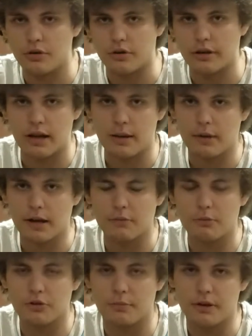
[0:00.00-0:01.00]
Okay, I'm not going
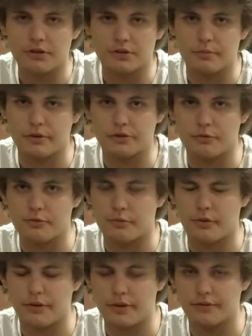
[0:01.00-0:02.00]
to be able to bench as much as
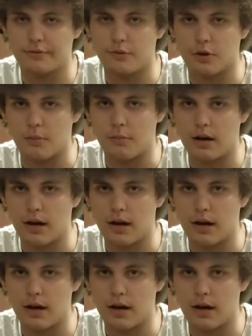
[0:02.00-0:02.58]
with this form.